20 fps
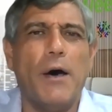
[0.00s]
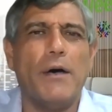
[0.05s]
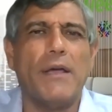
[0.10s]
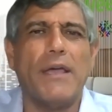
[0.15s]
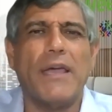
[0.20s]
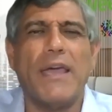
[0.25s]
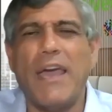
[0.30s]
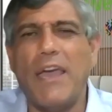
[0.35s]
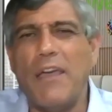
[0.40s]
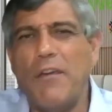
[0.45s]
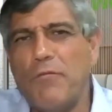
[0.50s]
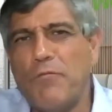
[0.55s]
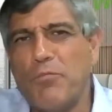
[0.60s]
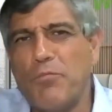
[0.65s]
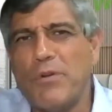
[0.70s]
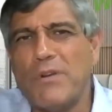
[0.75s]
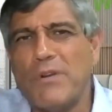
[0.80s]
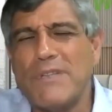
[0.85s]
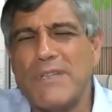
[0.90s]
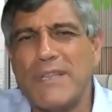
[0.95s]
gave
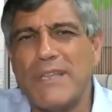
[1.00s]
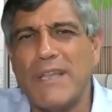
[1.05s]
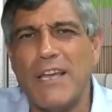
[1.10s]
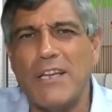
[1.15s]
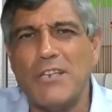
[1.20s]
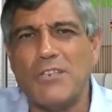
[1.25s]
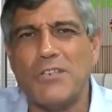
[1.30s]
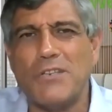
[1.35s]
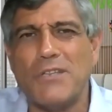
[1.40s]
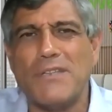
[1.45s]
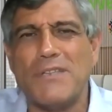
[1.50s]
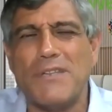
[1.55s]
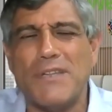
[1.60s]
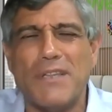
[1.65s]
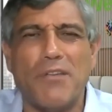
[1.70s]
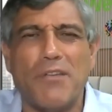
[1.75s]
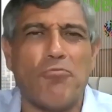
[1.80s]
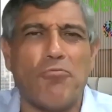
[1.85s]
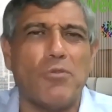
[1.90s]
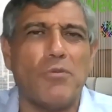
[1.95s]
presentations in
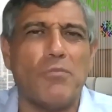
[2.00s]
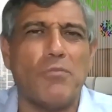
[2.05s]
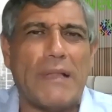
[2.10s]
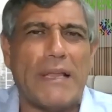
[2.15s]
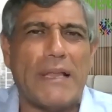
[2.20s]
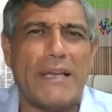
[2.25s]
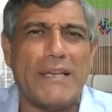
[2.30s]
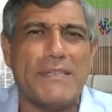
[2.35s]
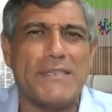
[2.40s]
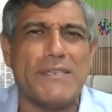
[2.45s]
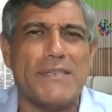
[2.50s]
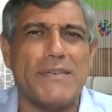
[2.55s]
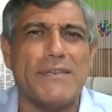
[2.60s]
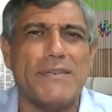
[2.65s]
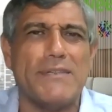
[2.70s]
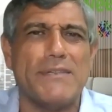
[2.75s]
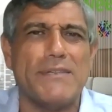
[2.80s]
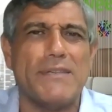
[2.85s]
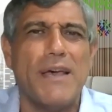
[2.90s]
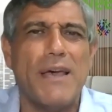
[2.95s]
different
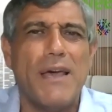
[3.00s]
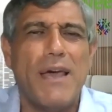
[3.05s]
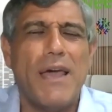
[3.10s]
places,